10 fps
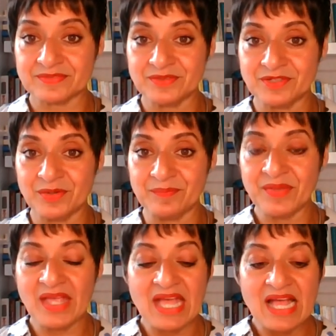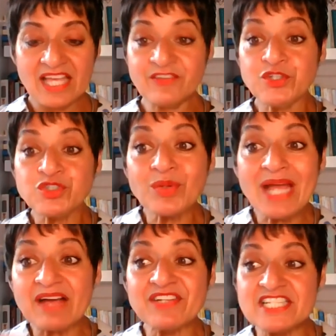You know, if you
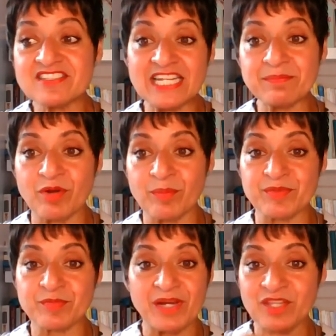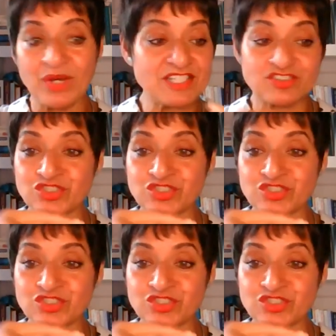don't have any sleep problems, by the way,